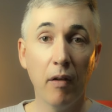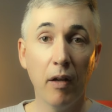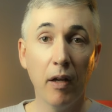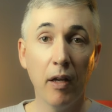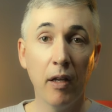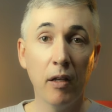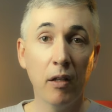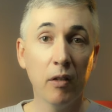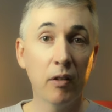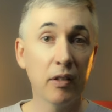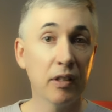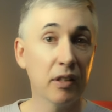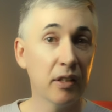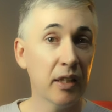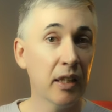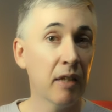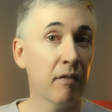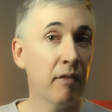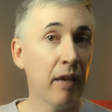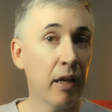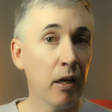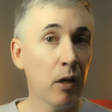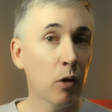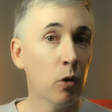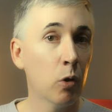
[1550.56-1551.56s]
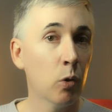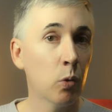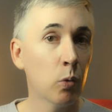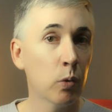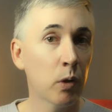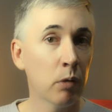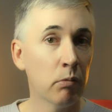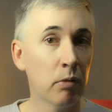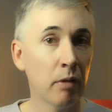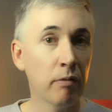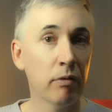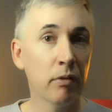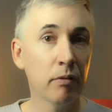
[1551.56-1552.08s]
and I got sick of that whole
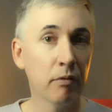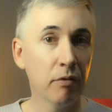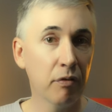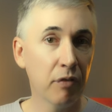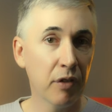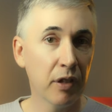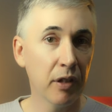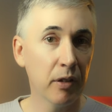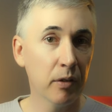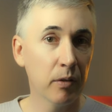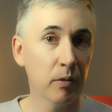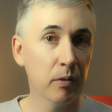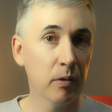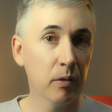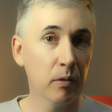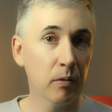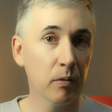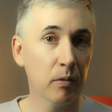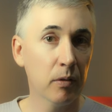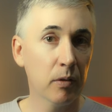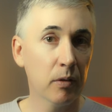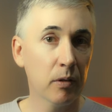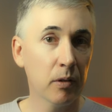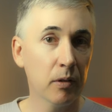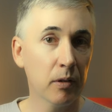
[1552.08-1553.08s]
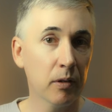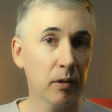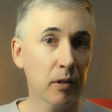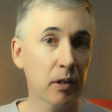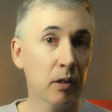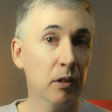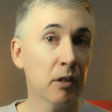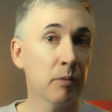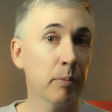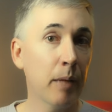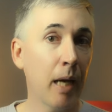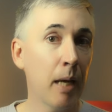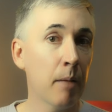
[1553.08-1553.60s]
irreverent feel because it
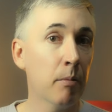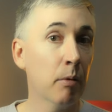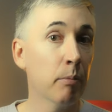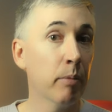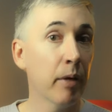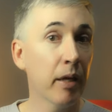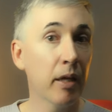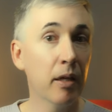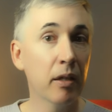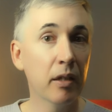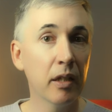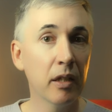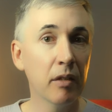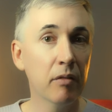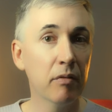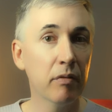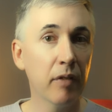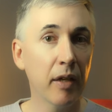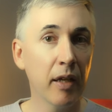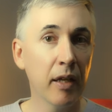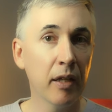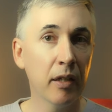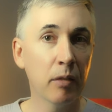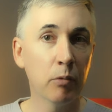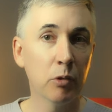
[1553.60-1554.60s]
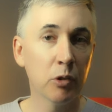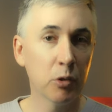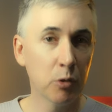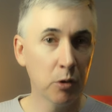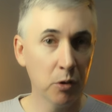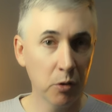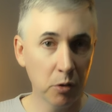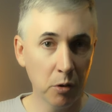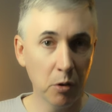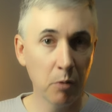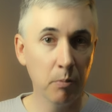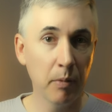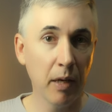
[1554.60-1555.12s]
just became repetitive and it was
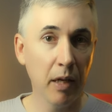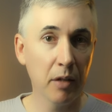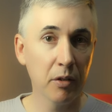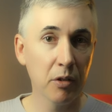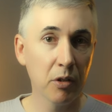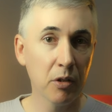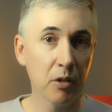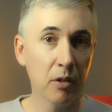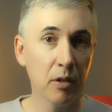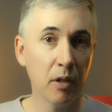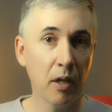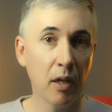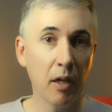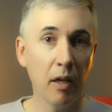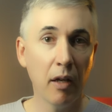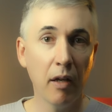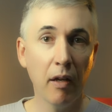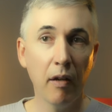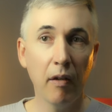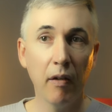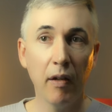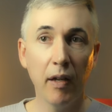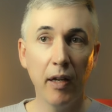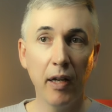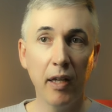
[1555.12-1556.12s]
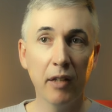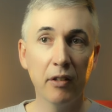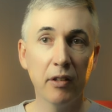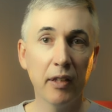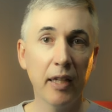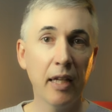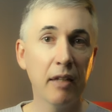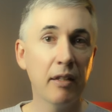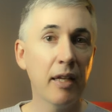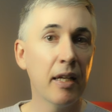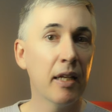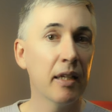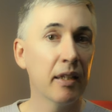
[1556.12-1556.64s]
just too much. And to
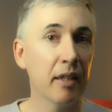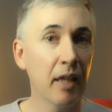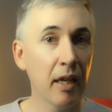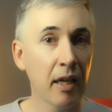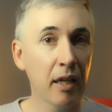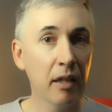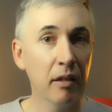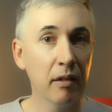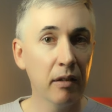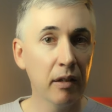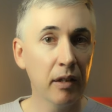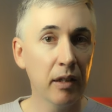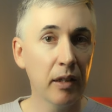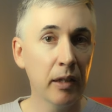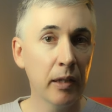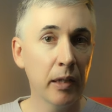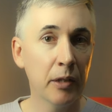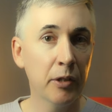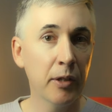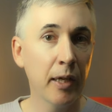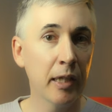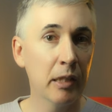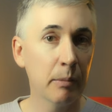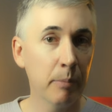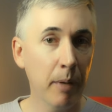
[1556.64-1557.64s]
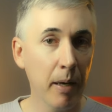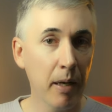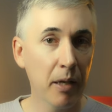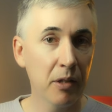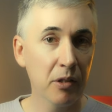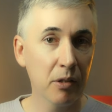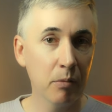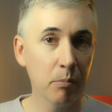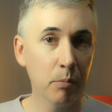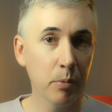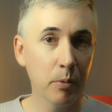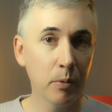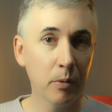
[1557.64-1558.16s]
get that again in a James
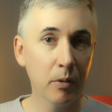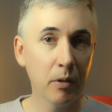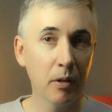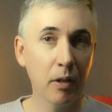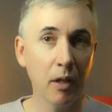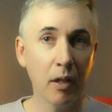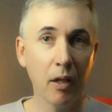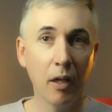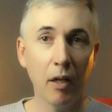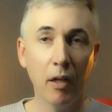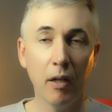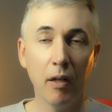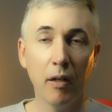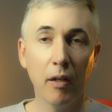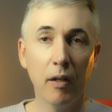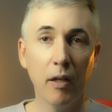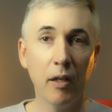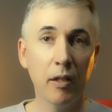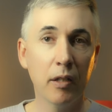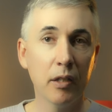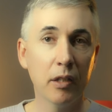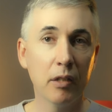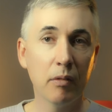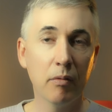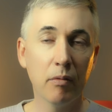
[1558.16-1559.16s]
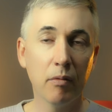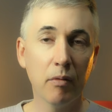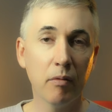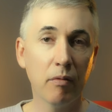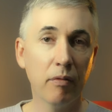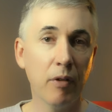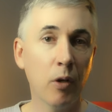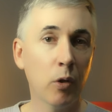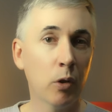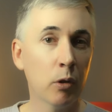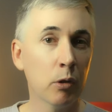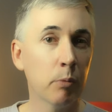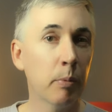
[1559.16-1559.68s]
Patterson book, I just
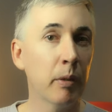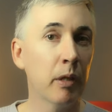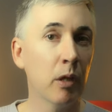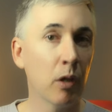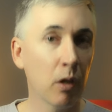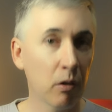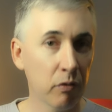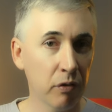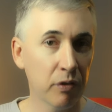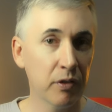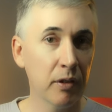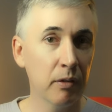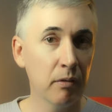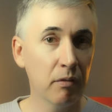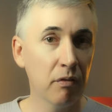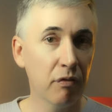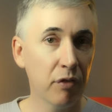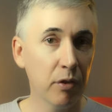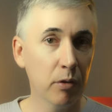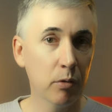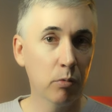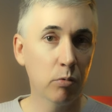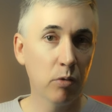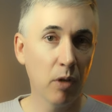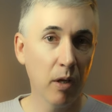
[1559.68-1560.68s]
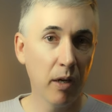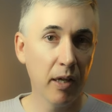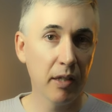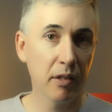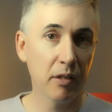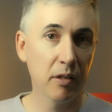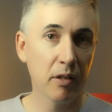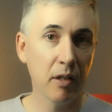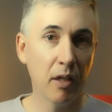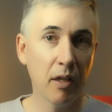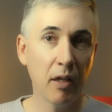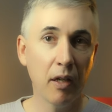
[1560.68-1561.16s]
felt it was a bit off. It didn't feel right.